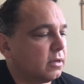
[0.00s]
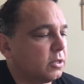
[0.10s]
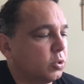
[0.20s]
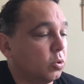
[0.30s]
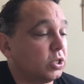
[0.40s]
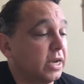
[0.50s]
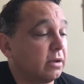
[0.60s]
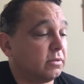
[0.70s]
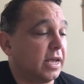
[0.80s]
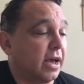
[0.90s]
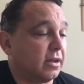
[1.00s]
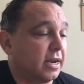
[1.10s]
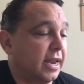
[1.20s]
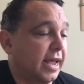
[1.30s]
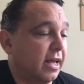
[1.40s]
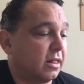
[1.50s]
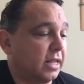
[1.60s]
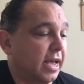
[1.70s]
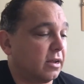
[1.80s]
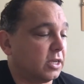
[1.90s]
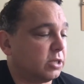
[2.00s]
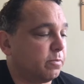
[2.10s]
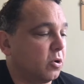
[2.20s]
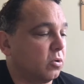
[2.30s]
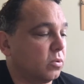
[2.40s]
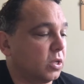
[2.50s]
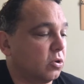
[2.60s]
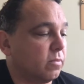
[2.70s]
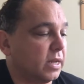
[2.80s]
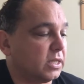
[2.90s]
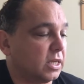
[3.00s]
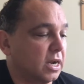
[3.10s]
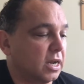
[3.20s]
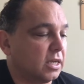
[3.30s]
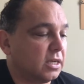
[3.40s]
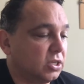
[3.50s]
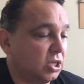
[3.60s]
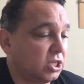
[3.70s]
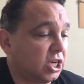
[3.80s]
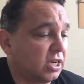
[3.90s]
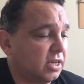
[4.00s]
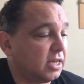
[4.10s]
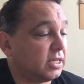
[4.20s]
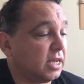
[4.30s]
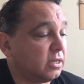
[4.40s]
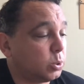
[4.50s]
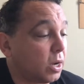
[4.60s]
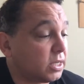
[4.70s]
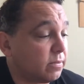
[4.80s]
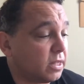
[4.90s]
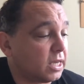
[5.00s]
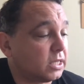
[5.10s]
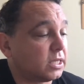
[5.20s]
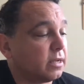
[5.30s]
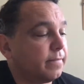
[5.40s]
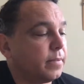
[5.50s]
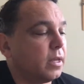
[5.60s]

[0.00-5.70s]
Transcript: George knelt down and held out a spoon with the new medicine in it. Chick, chick, he said. Try some of this.